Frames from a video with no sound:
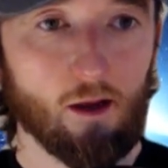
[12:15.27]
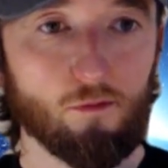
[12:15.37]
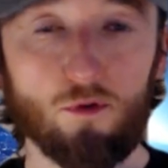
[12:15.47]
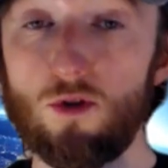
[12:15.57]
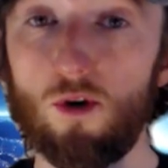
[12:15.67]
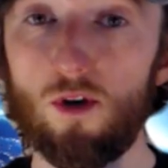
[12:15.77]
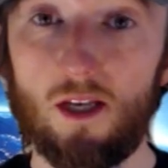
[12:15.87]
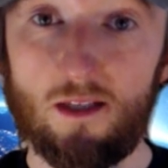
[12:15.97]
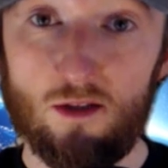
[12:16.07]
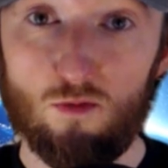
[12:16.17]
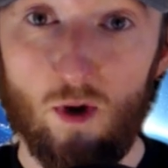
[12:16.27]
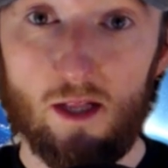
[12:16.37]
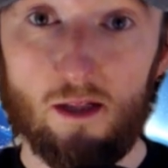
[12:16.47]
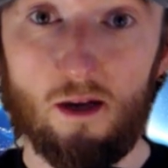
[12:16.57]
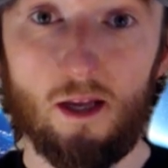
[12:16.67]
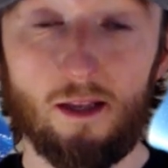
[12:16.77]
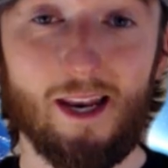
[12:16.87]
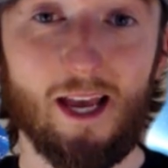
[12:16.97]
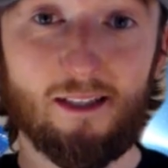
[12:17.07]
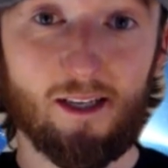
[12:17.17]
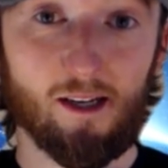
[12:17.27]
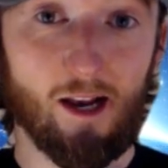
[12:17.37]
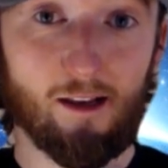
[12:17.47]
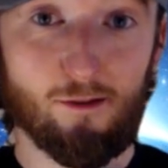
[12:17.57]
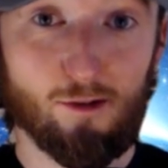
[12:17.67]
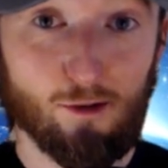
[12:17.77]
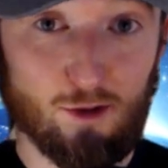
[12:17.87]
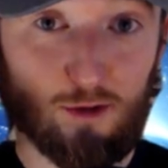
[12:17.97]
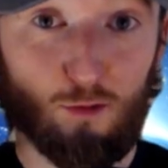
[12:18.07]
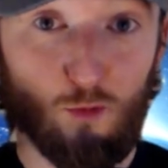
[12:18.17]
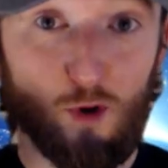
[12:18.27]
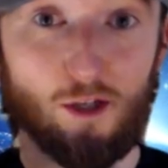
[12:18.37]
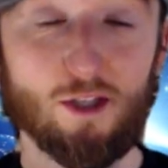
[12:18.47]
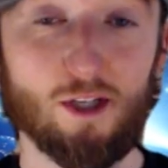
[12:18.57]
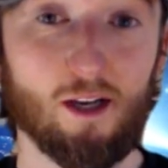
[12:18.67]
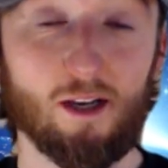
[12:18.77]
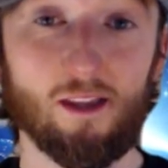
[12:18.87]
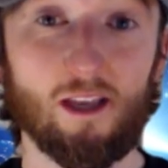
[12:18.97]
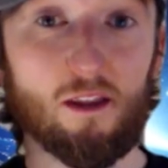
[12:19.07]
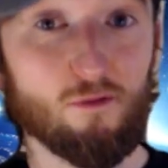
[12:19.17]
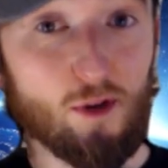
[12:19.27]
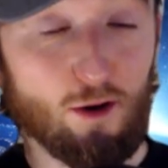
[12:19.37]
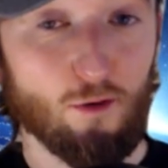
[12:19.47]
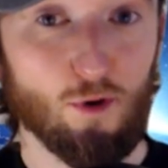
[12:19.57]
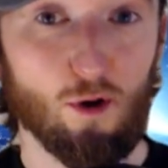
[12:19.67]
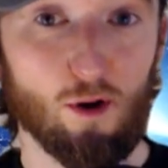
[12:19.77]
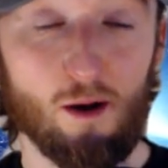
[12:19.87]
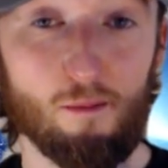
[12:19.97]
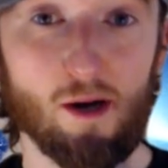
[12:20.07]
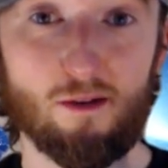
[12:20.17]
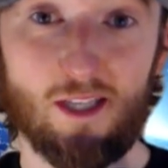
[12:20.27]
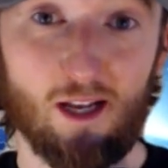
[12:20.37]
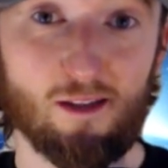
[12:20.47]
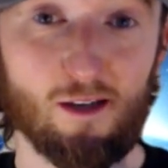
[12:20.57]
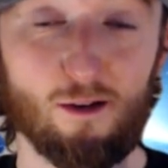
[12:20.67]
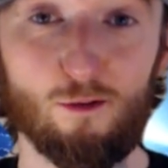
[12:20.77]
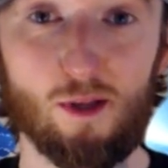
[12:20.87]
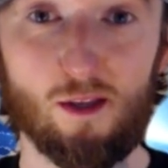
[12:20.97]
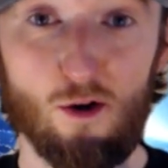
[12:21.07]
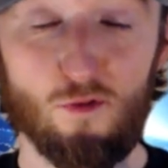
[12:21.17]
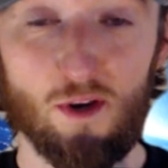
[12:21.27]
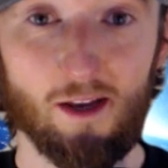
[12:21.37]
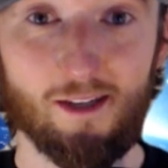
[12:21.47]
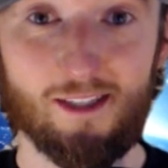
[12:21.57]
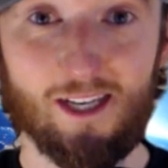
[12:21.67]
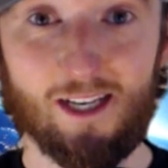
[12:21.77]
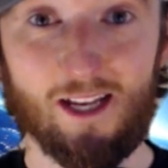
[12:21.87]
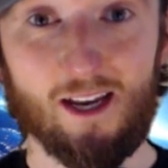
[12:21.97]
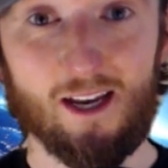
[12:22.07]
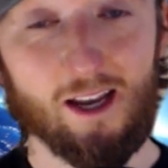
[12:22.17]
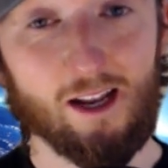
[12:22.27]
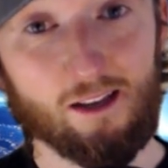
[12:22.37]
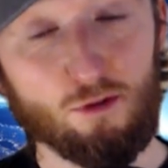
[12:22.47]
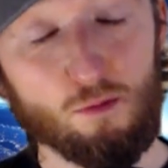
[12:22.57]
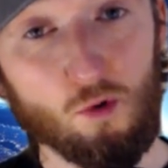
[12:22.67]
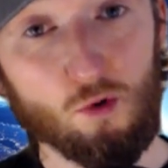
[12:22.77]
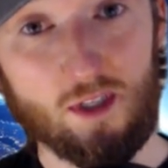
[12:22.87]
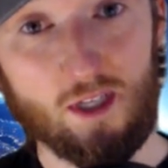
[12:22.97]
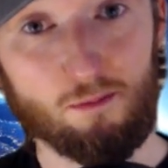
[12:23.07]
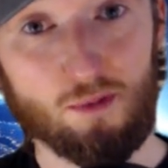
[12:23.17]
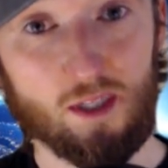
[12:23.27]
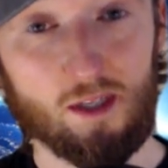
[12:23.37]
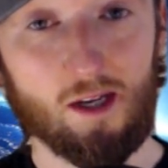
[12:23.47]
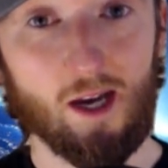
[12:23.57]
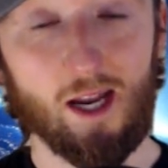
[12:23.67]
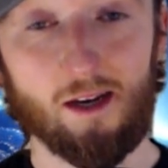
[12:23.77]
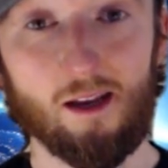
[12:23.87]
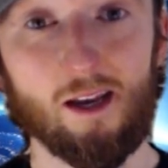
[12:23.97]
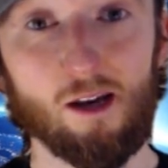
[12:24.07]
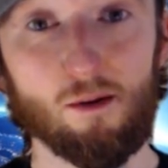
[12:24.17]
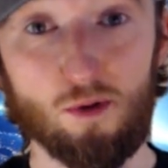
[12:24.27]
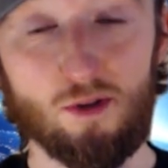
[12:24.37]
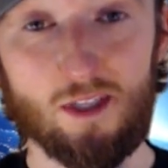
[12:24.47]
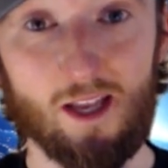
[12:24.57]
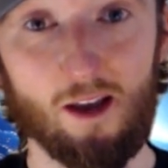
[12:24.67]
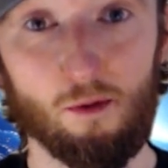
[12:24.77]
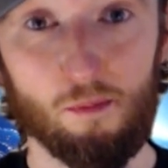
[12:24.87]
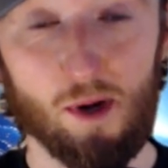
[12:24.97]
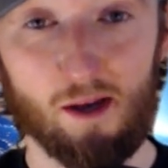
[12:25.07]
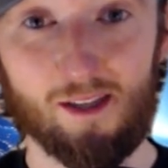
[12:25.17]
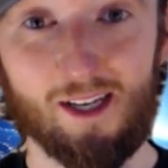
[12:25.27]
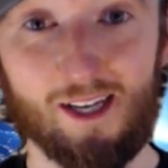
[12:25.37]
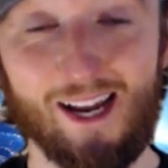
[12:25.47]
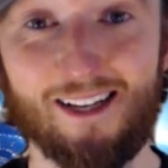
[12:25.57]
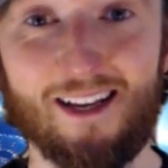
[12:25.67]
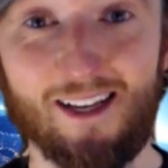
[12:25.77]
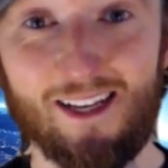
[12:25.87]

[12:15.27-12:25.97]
Now, if you enjoyed this as well, next thing I'd like you to do is to watch the other video I've got about CELTA with COVID-19. It'll give you more tips and help you to stay on path and